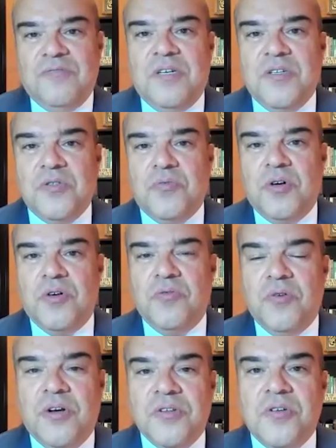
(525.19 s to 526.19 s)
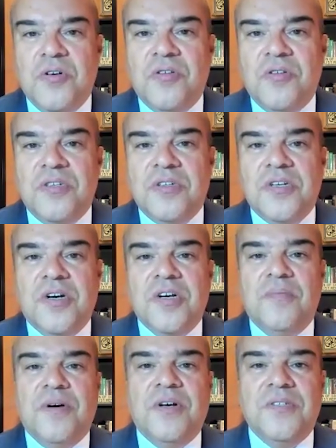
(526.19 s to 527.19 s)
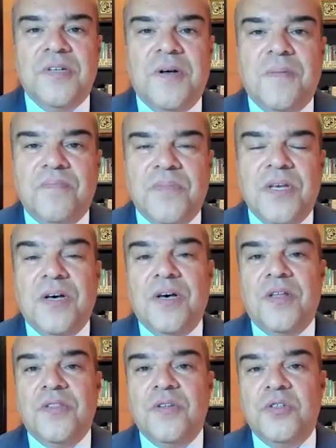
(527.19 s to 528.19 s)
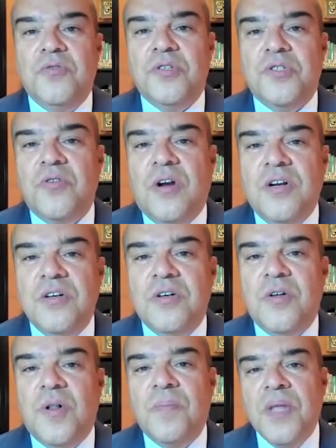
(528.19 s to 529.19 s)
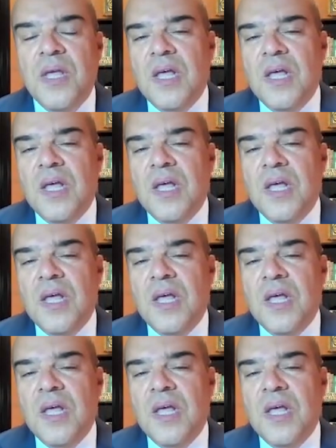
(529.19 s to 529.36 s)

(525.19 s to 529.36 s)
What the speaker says: because we're also going to talk about the Jewish Chronicle,